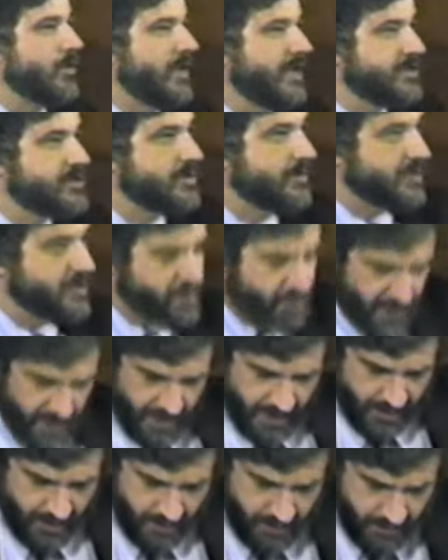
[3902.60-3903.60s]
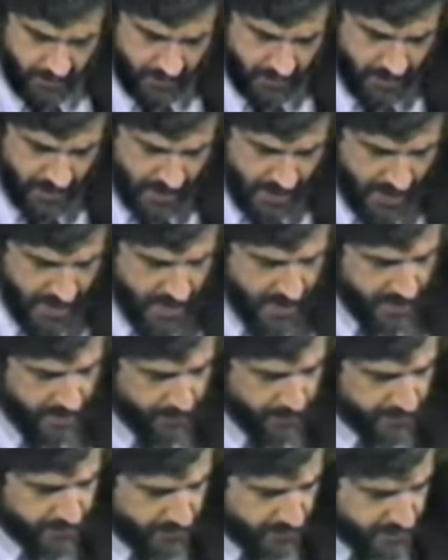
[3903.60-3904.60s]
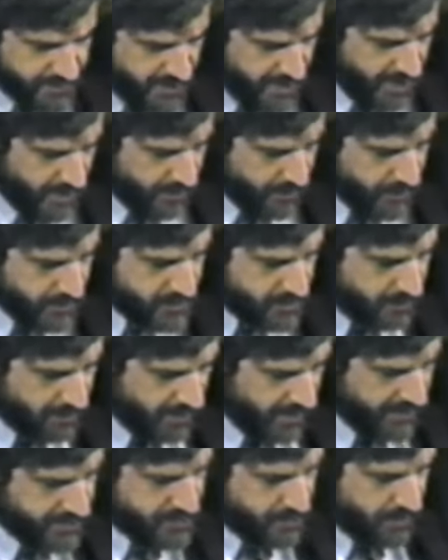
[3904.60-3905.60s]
ransom is paid. Number 13, a person plants